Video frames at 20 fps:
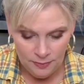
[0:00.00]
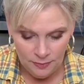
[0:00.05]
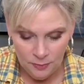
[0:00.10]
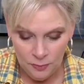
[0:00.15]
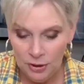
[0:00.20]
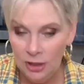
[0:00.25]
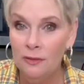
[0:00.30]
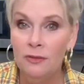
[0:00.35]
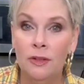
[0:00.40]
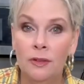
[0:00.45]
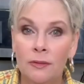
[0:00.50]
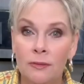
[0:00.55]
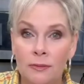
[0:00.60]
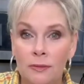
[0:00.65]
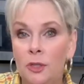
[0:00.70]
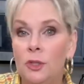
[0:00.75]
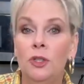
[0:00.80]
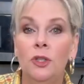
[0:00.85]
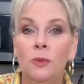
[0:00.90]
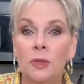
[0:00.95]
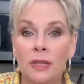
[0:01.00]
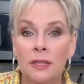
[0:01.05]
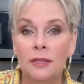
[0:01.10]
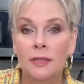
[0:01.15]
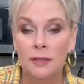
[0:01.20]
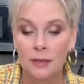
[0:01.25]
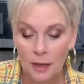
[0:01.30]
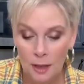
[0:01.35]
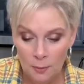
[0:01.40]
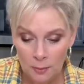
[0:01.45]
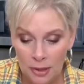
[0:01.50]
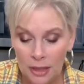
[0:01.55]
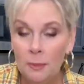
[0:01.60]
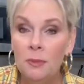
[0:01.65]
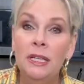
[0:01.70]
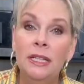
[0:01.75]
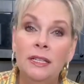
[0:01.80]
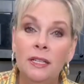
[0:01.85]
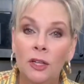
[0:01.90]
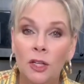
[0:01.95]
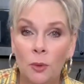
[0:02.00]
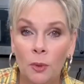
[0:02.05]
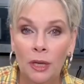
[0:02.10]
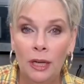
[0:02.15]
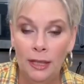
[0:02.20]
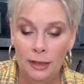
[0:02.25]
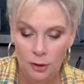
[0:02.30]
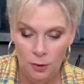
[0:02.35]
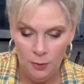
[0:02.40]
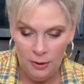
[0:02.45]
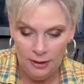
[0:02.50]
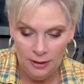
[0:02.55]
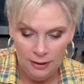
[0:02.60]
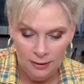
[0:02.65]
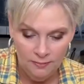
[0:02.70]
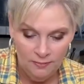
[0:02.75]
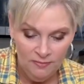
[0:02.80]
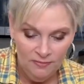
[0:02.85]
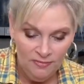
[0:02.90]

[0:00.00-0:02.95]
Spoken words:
whatever you do with this. But I'm gonna tell you what I do with it.